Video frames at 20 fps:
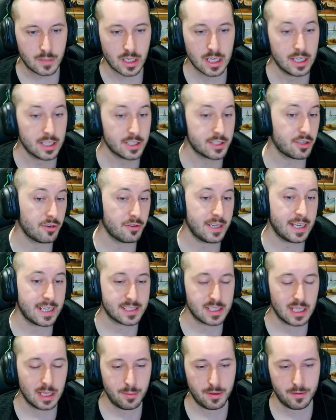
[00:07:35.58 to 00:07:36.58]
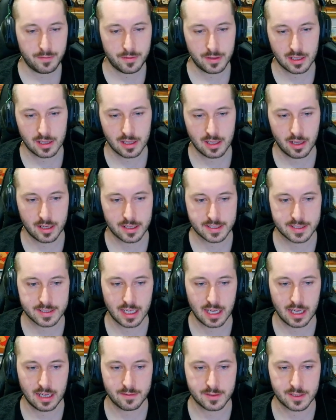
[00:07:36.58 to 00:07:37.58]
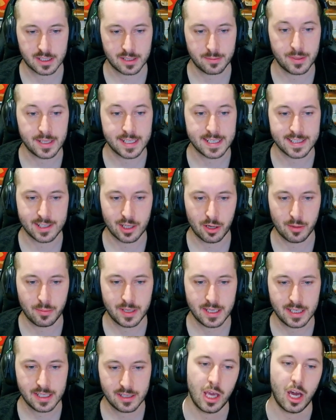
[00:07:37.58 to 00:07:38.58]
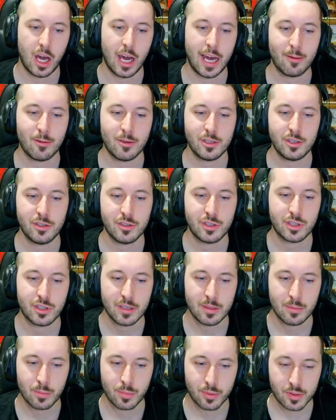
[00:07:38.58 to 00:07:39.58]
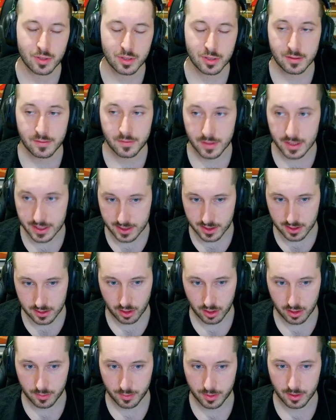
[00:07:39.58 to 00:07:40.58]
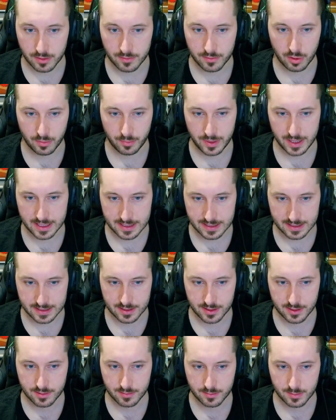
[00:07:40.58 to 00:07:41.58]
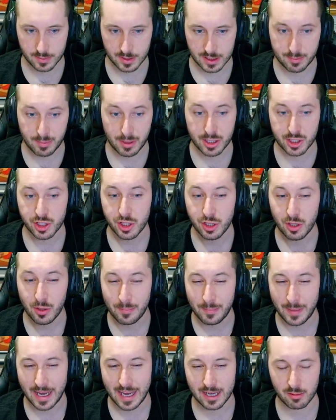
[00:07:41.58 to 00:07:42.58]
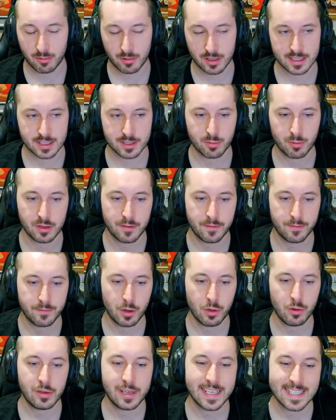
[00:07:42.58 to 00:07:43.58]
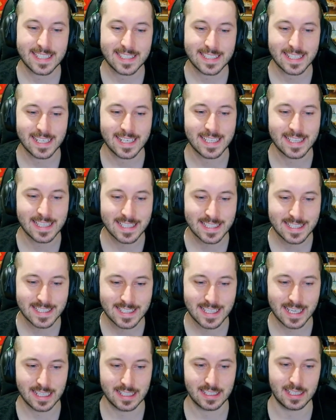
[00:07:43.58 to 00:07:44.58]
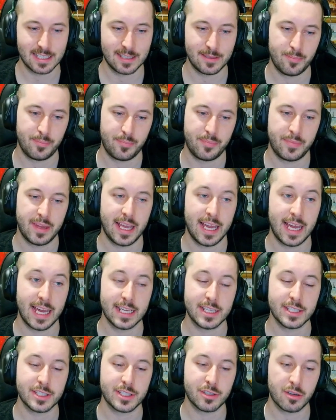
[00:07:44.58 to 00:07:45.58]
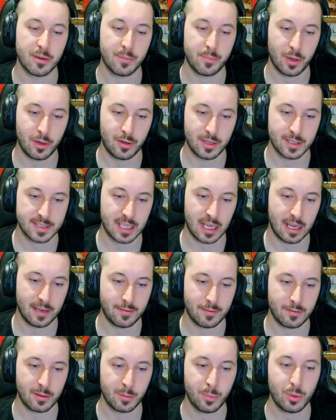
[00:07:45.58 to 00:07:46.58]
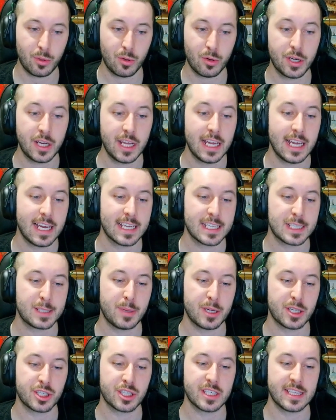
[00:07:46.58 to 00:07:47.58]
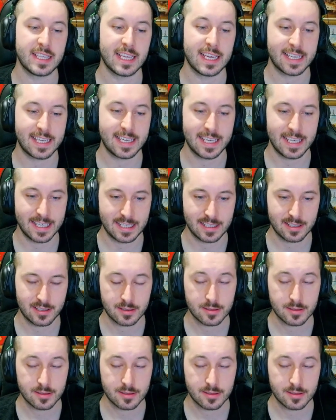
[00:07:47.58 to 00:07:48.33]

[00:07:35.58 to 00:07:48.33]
So next time you feel lost after completing the opening, I want you to improve the scope of your pieces, especially your bad ones, with focus in the center and your opponent's half of the board, especially their king.